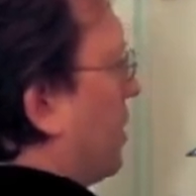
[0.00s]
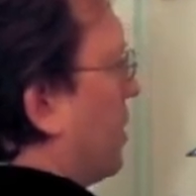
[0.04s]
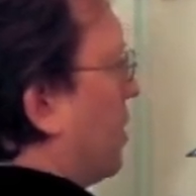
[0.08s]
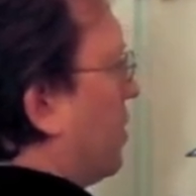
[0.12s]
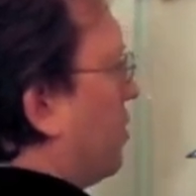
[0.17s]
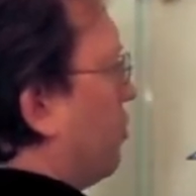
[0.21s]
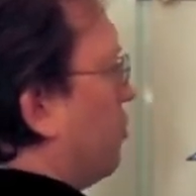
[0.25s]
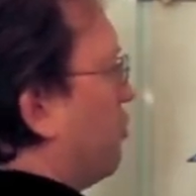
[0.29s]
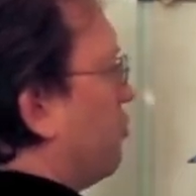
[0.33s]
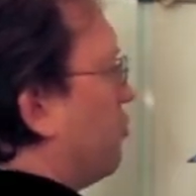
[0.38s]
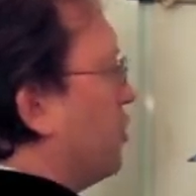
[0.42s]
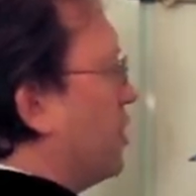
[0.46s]
I
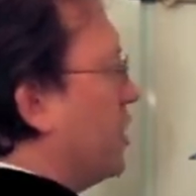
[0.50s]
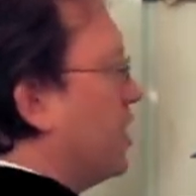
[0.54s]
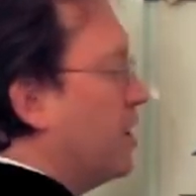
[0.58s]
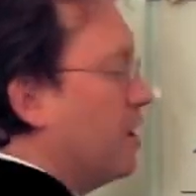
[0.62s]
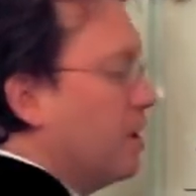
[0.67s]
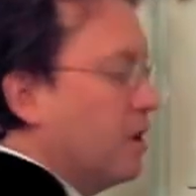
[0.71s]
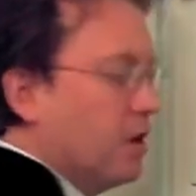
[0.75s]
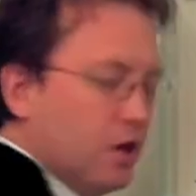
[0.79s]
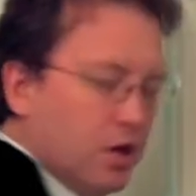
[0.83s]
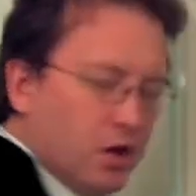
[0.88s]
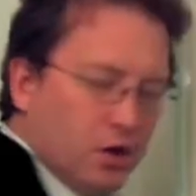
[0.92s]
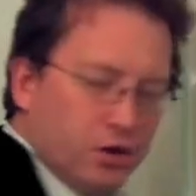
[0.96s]
can do
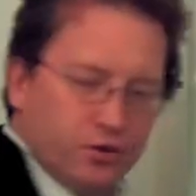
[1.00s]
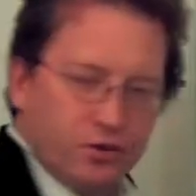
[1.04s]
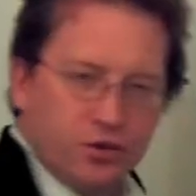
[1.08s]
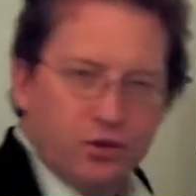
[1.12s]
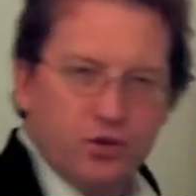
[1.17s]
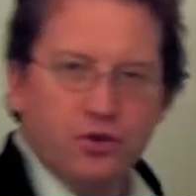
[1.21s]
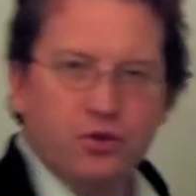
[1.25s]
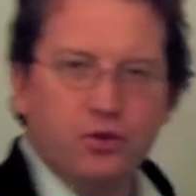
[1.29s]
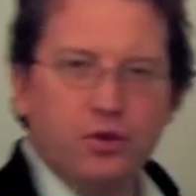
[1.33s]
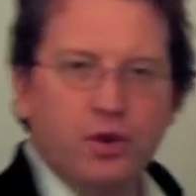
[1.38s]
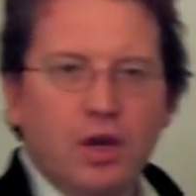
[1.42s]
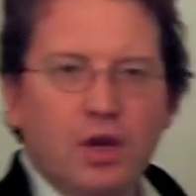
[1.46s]
3 or
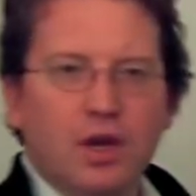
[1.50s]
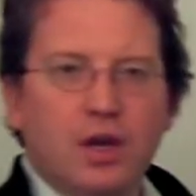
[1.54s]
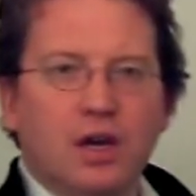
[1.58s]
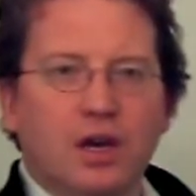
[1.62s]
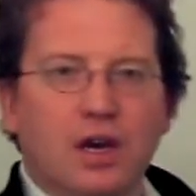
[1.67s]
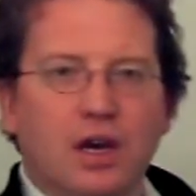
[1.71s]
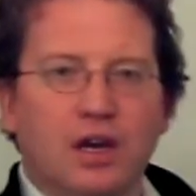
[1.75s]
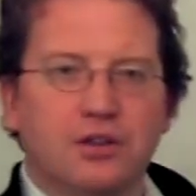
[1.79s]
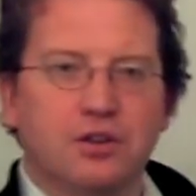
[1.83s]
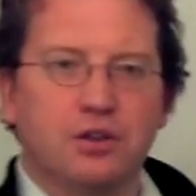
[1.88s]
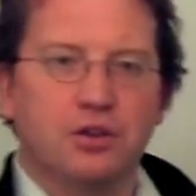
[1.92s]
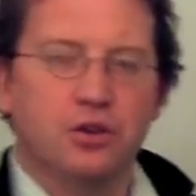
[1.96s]
2.
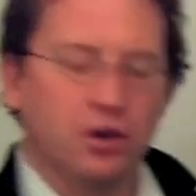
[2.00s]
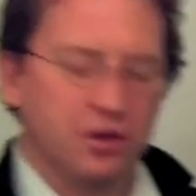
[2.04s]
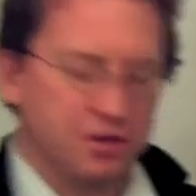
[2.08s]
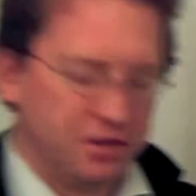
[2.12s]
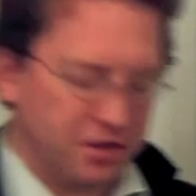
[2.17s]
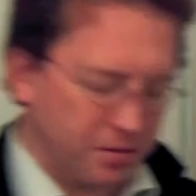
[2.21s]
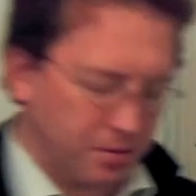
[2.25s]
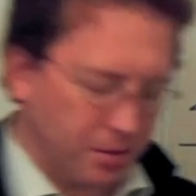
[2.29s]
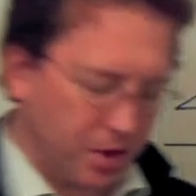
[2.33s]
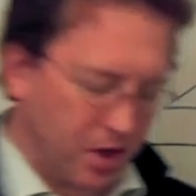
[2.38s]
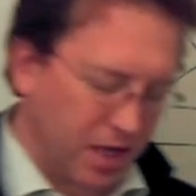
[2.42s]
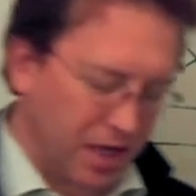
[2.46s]
And the noise
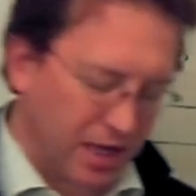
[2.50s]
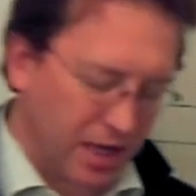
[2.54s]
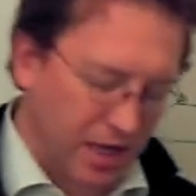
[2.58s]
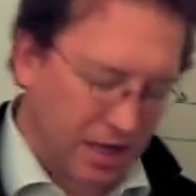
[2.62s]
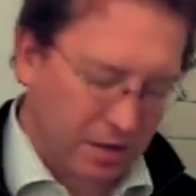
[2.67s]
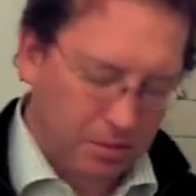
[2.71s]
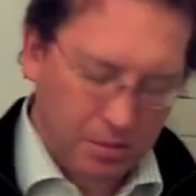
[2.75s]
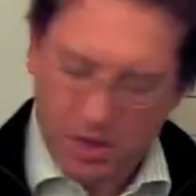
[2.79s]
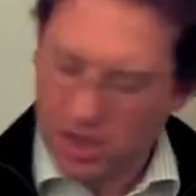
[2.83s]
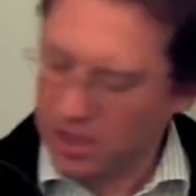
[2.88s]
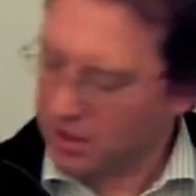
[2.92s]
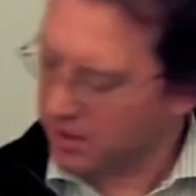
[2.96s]
is my
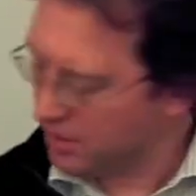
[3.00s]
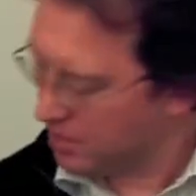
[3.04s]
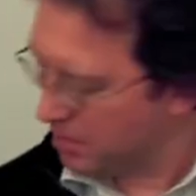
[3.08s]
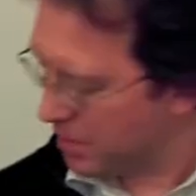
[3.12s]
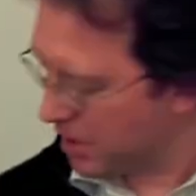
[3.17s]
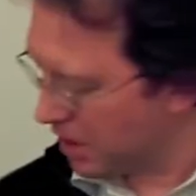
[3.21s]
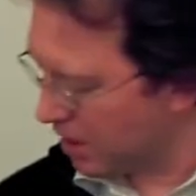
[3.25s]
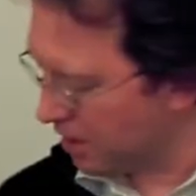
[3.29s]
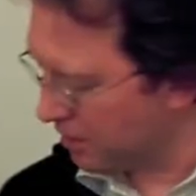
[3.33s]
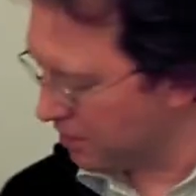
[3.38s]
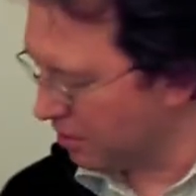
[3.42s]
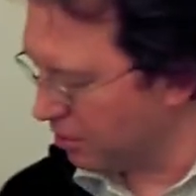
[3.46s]
cat
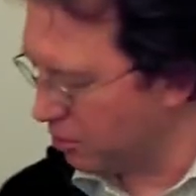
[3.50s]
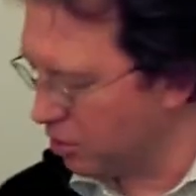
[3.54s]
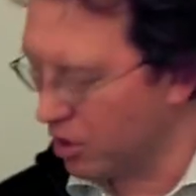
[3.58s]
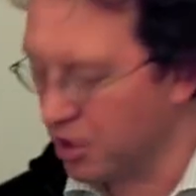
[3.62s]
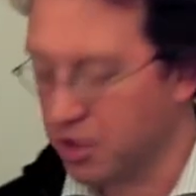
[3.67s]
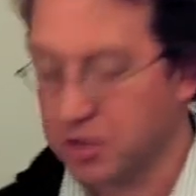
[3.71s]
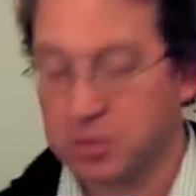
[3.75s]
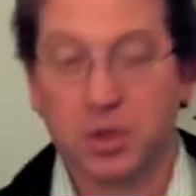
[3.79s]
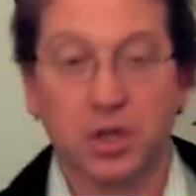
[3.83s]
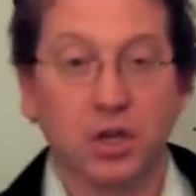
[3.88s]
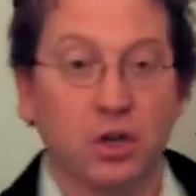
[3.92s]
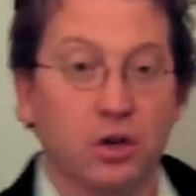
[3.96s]
making some
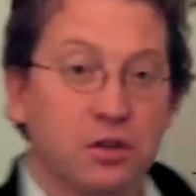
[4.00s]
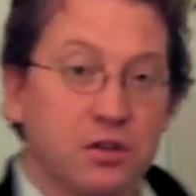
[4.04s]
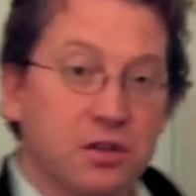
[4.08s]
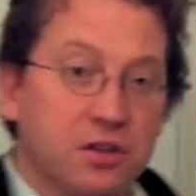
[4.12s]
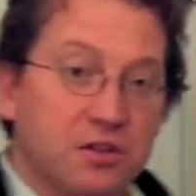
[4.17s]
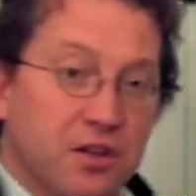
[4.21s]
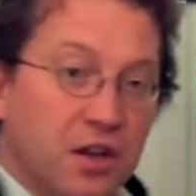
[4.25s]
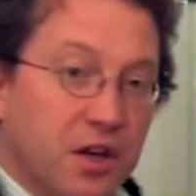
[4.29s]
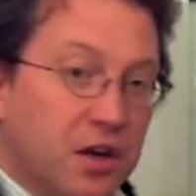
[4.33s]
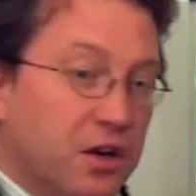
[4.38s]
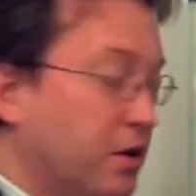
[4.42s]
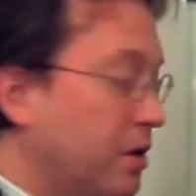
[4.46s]
noise because he's
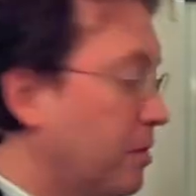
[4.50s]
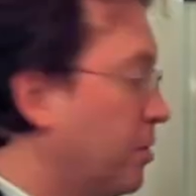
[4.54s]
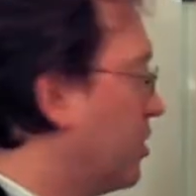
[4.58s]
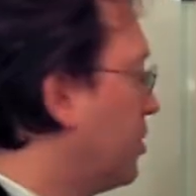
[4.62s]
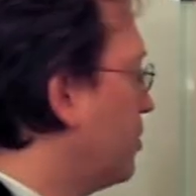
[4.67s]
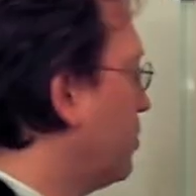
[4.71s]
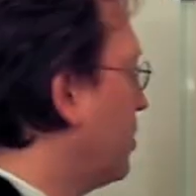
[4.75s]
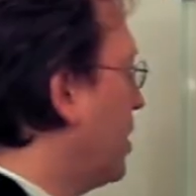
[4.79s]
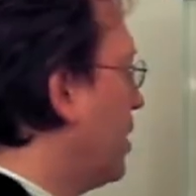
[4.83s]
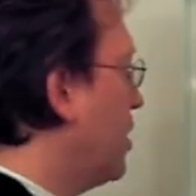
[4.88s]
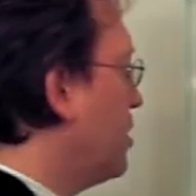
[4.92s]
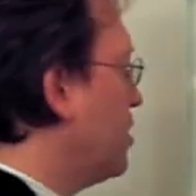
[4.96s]
hungry,
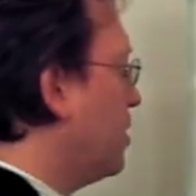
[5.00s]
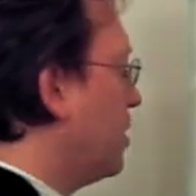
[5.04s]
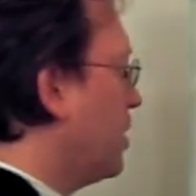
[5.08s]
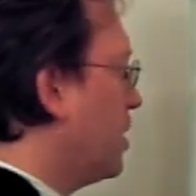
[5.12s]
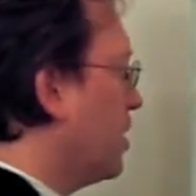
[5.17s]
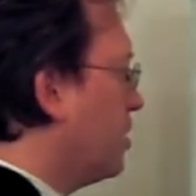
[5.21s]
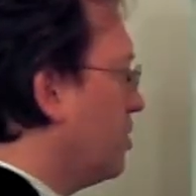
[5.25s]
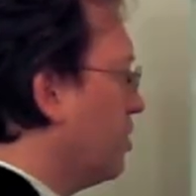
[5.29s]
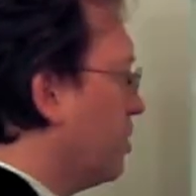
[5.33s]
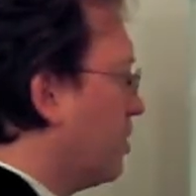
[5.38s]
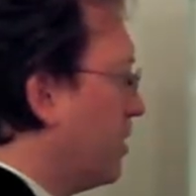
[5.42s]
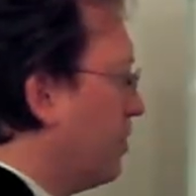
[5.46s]
but we'll
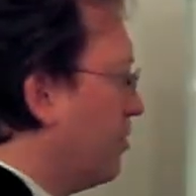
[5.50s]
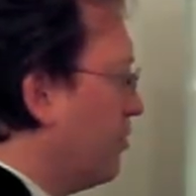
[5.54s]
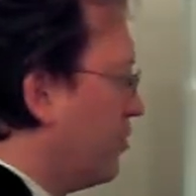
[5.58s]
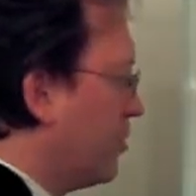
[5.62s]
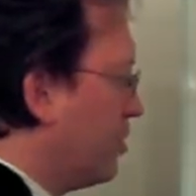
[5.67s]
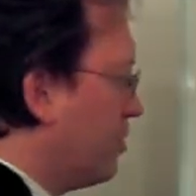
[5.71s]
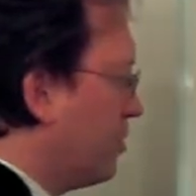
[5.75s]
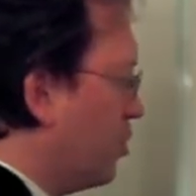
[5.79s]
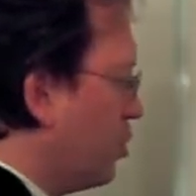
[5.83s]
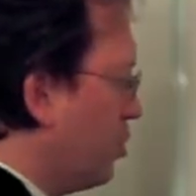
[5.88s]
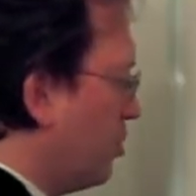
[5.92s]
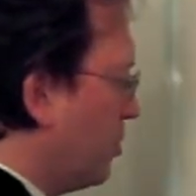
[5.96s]
ignore him for
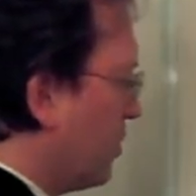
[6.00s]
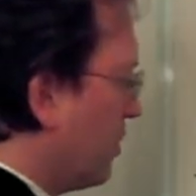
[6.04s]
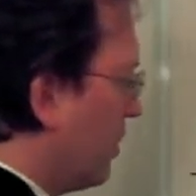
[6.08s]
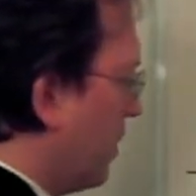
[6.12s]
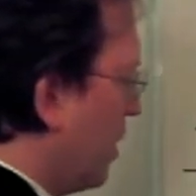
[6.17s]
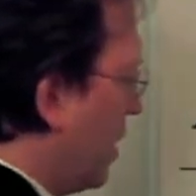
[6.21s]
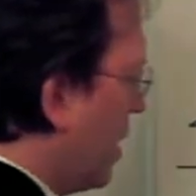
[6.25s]
the moment.